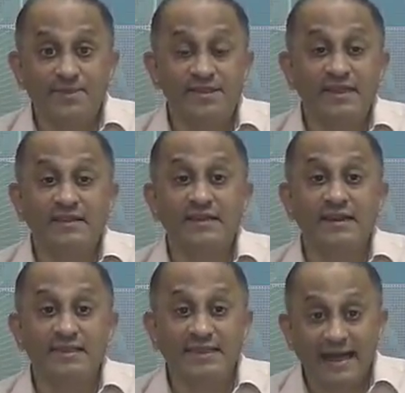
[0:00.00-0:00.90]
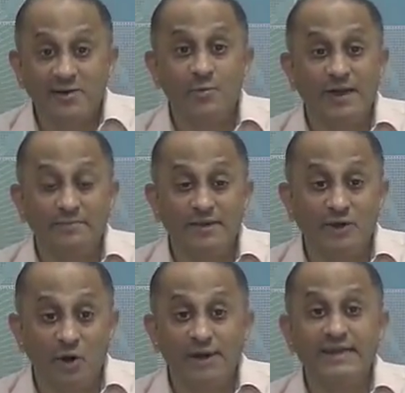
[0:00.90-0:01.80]
the signal in that way
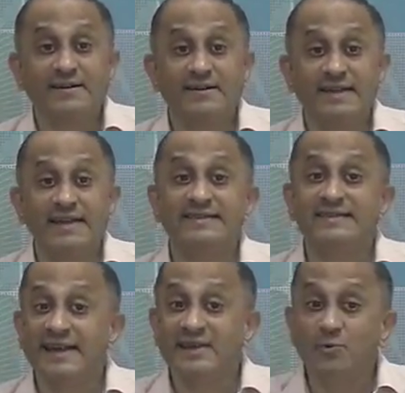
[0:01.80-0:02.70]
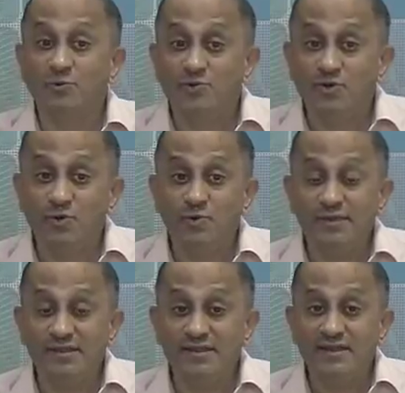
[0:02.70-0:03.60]
periodically is that you could
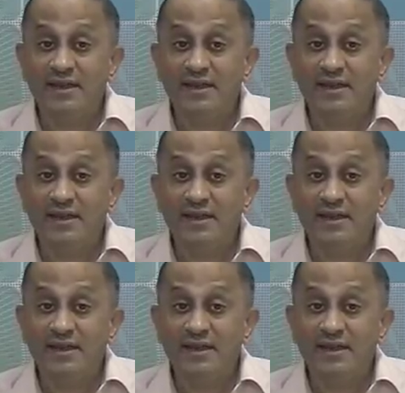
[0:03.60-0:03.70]
use